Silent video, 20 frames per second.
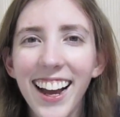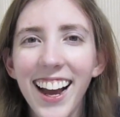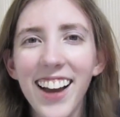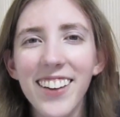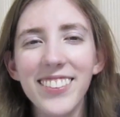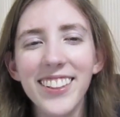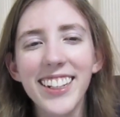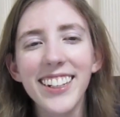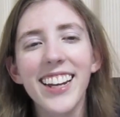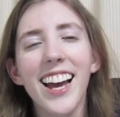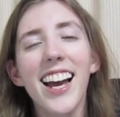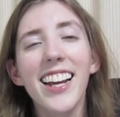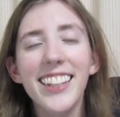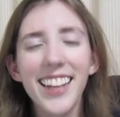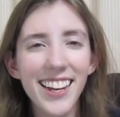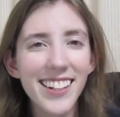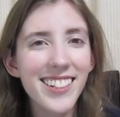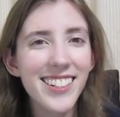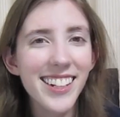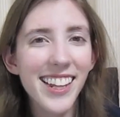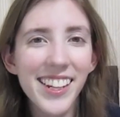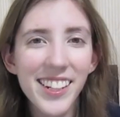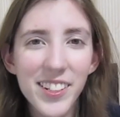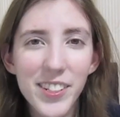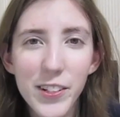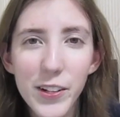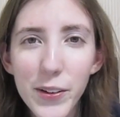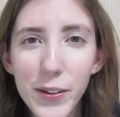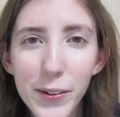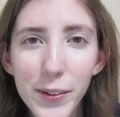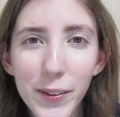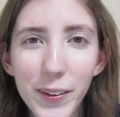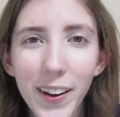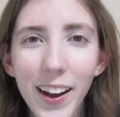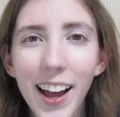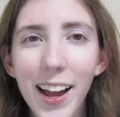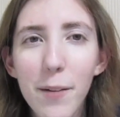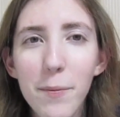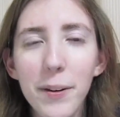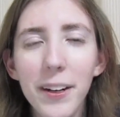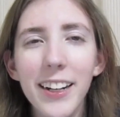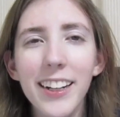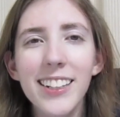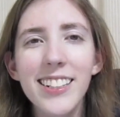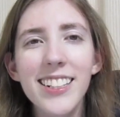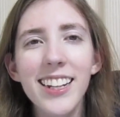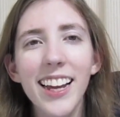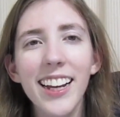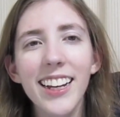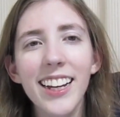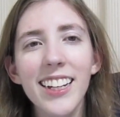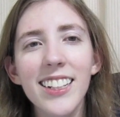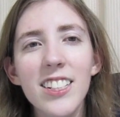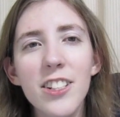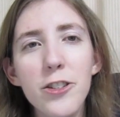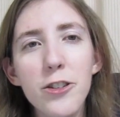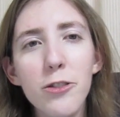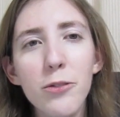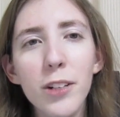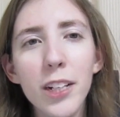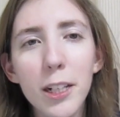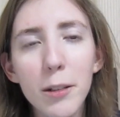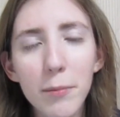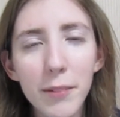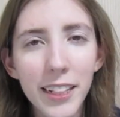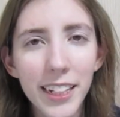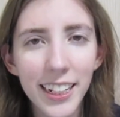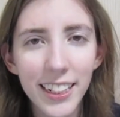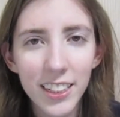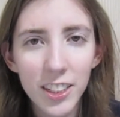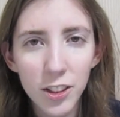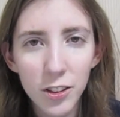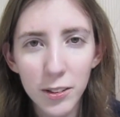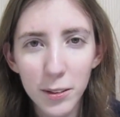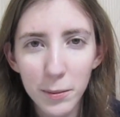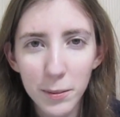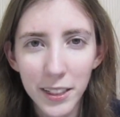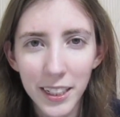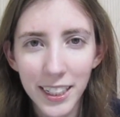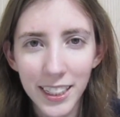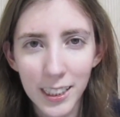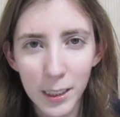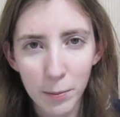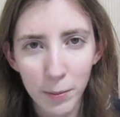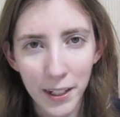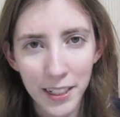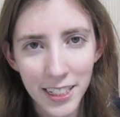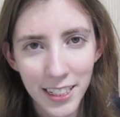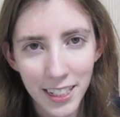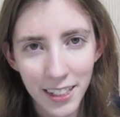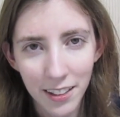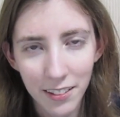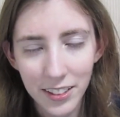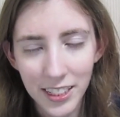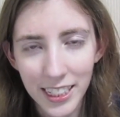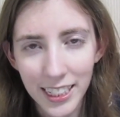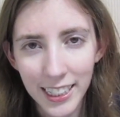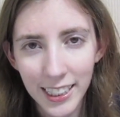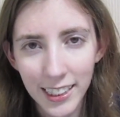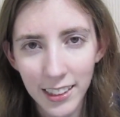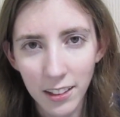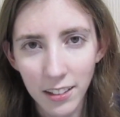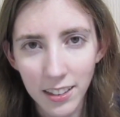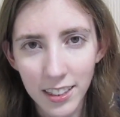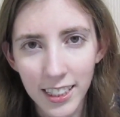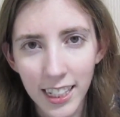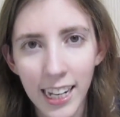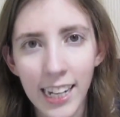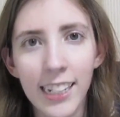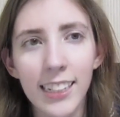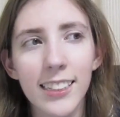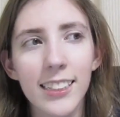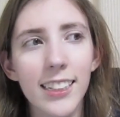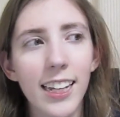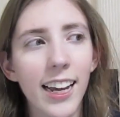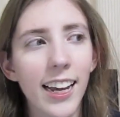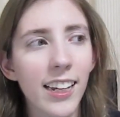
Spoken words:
I mean, yes, they do, but it's, like, extremely, extremely expensive to eat those things.